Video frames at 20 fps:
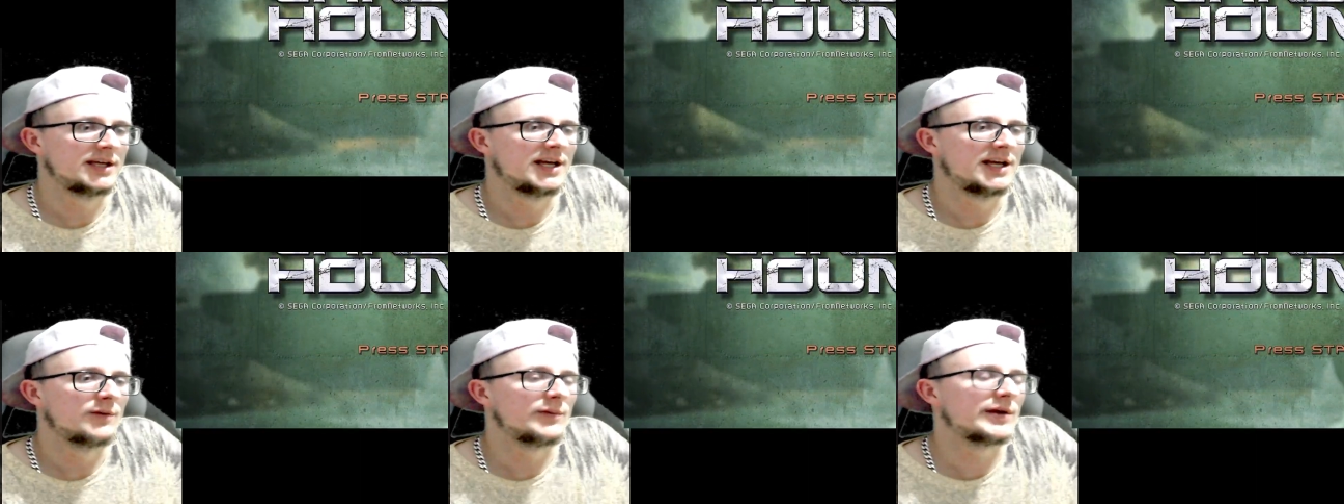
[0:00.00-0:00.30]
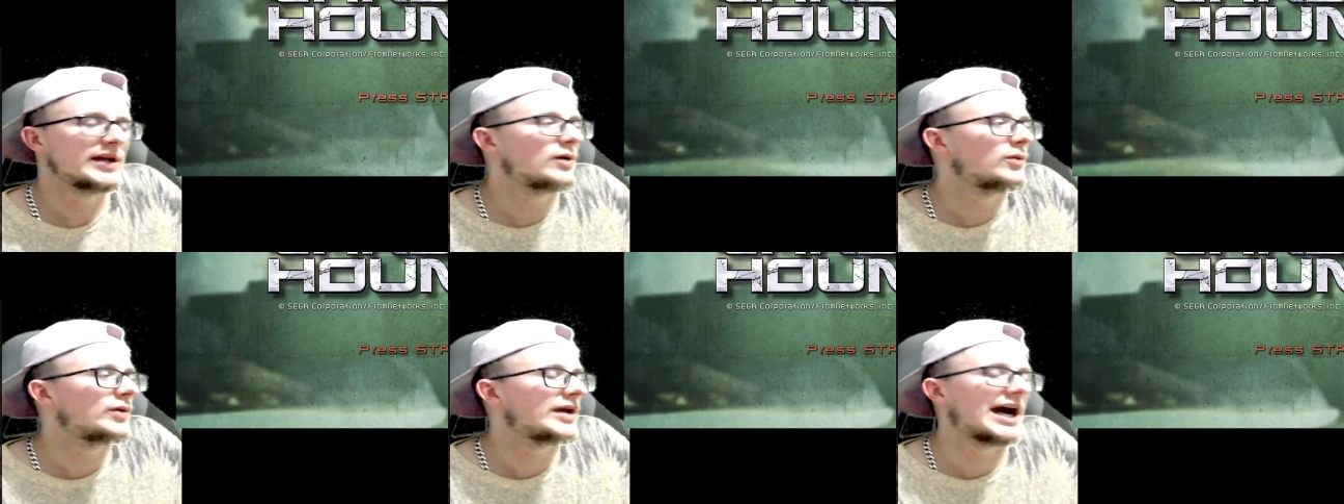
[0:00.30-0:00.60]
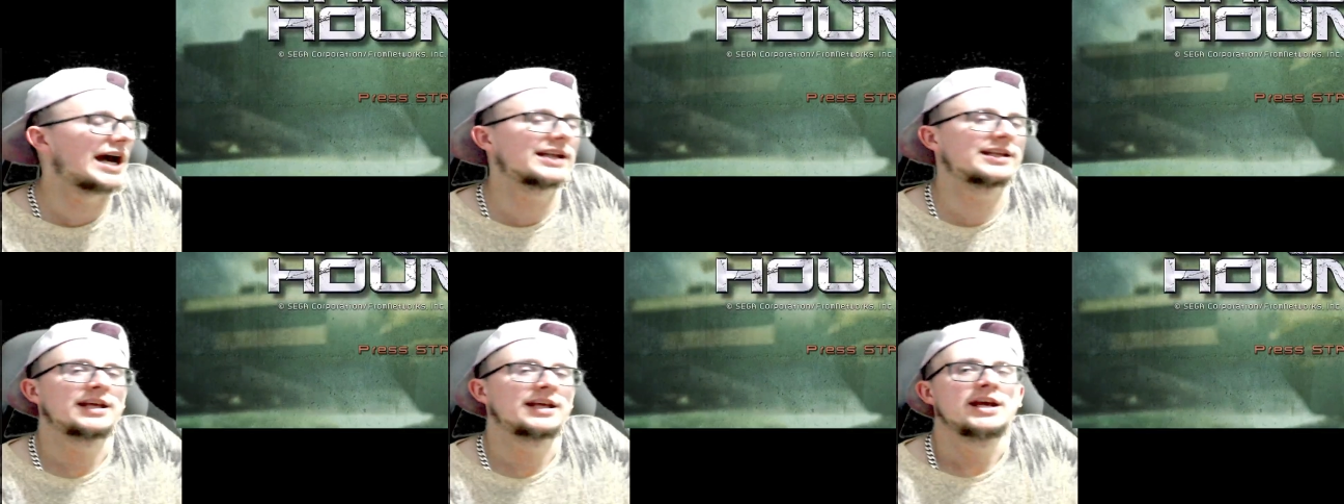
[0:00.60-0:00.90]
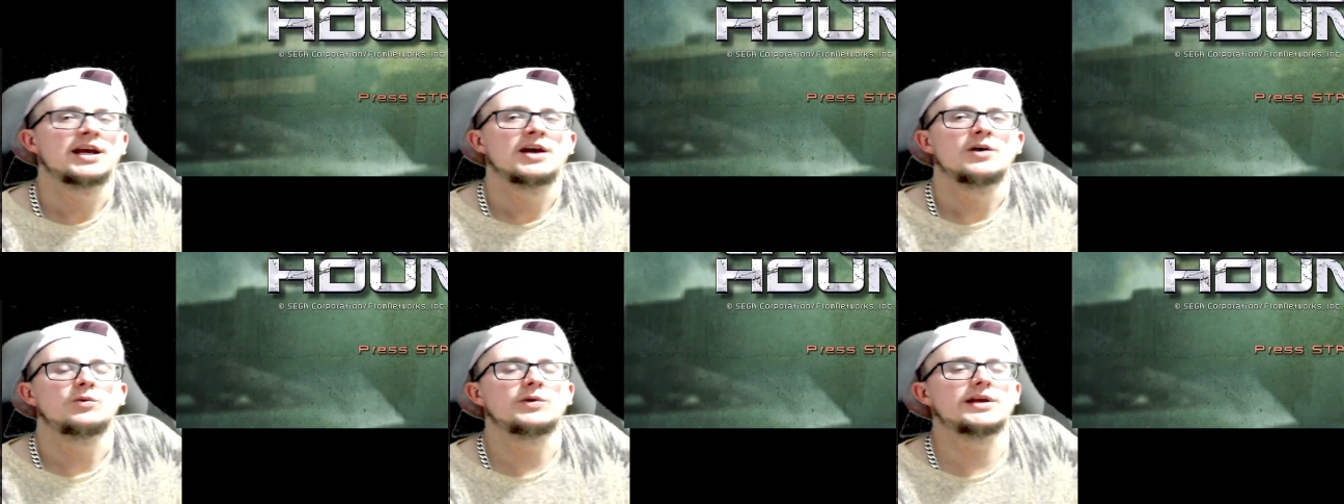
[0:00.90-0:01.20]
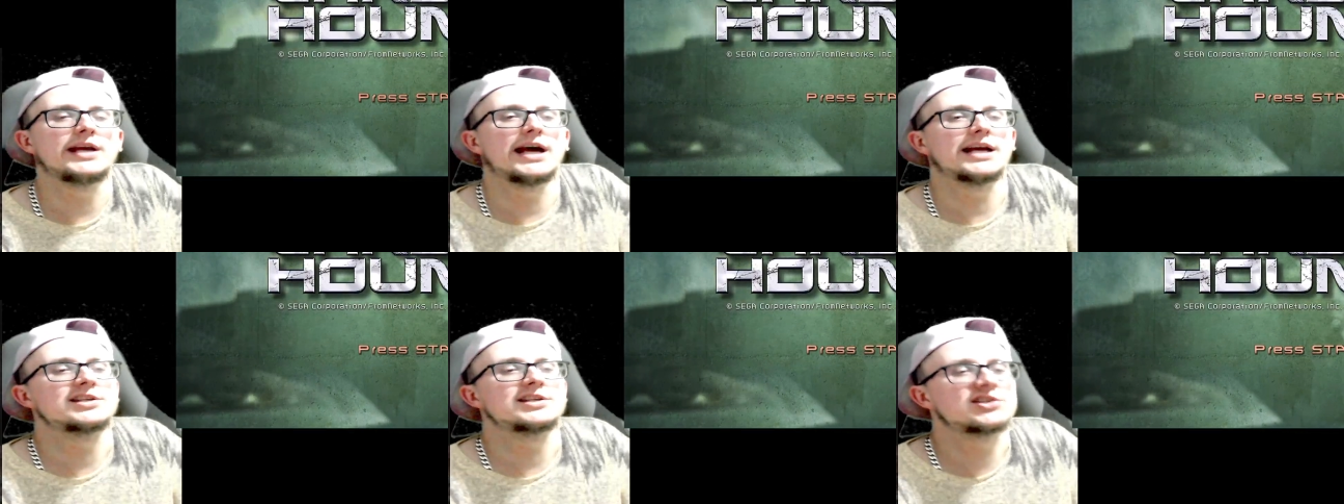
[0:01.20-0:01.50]
We
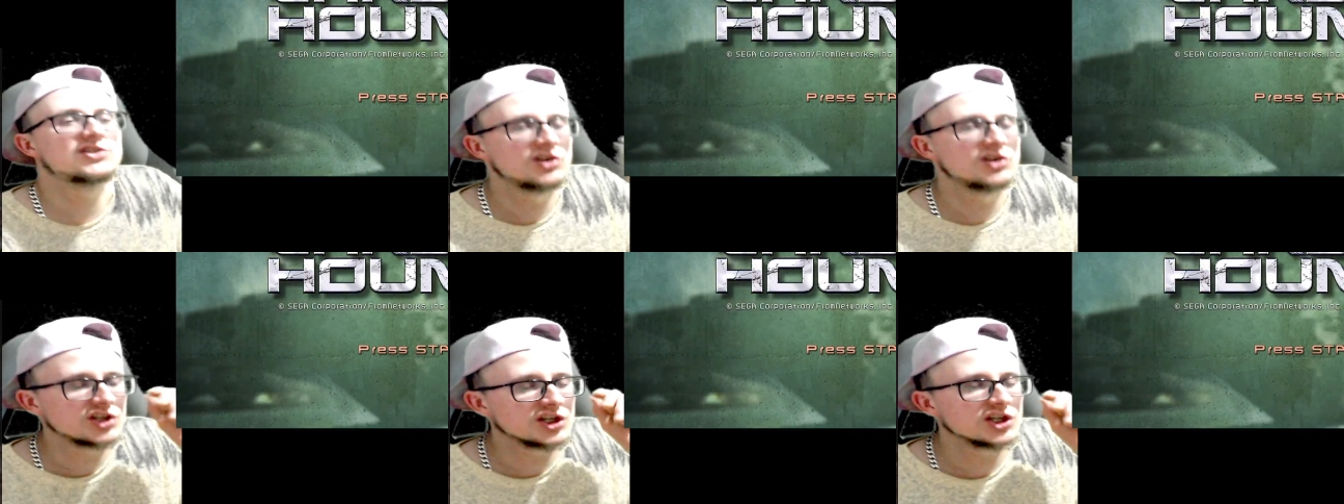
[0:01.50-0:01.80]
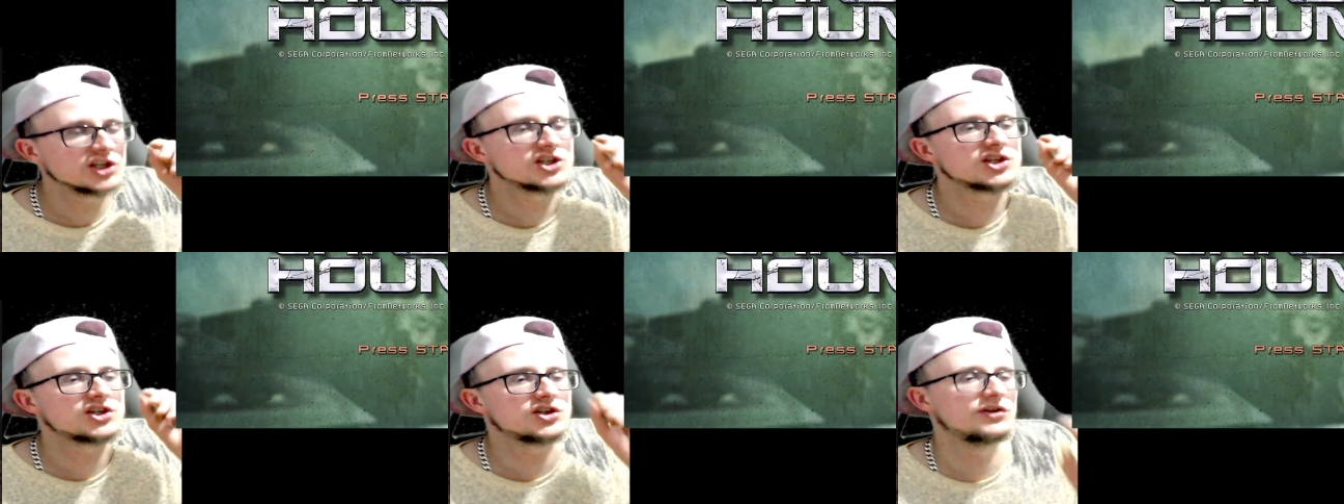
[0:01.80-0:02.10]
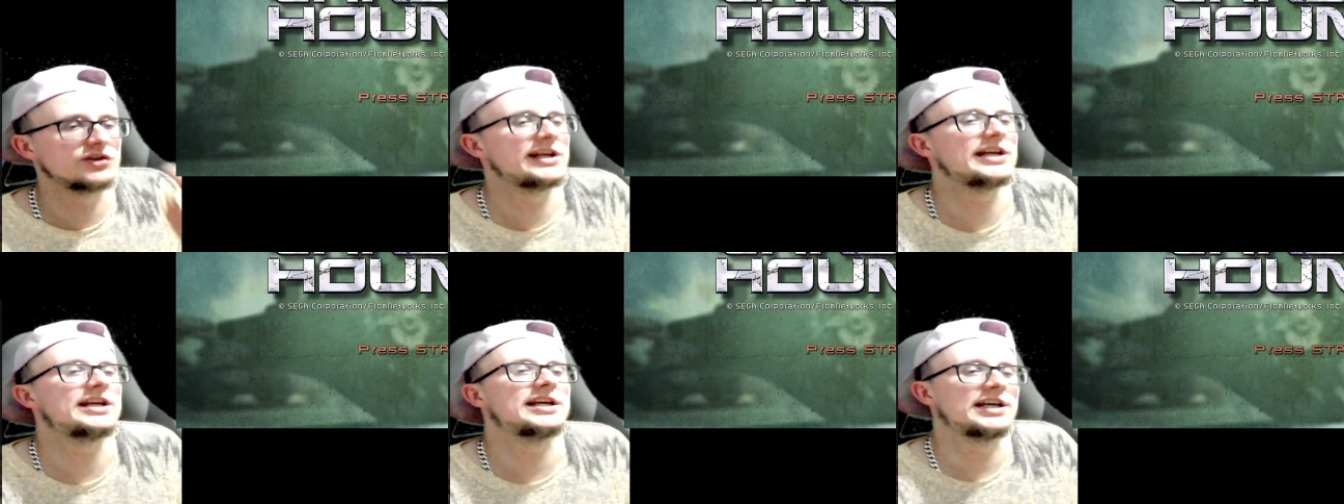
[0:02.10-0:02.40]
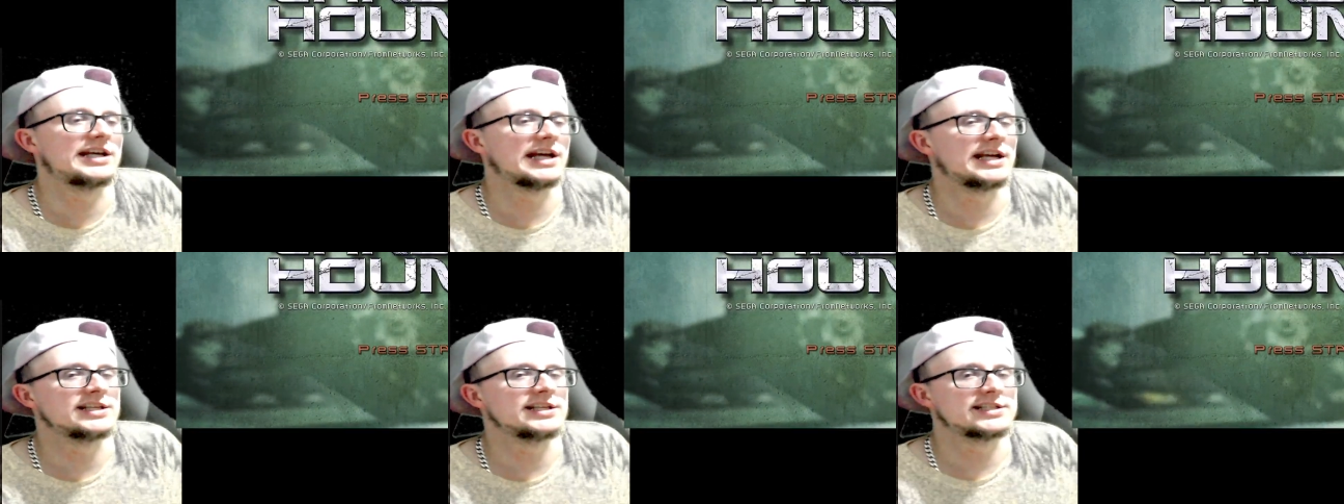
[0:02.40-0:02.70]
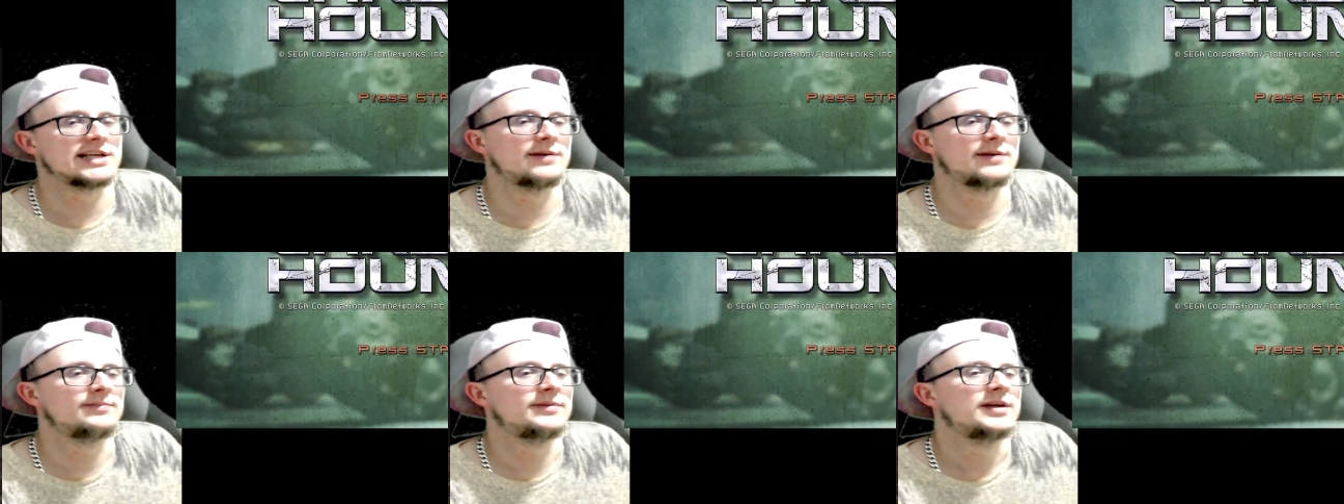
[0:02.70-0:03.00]
had such a streak against
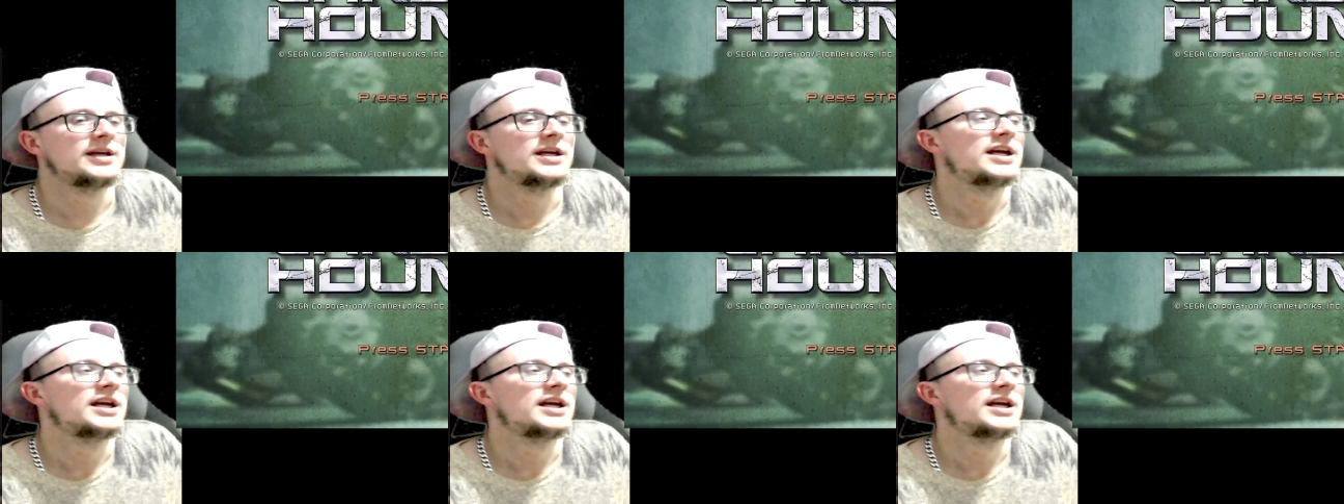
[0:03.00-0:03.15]
them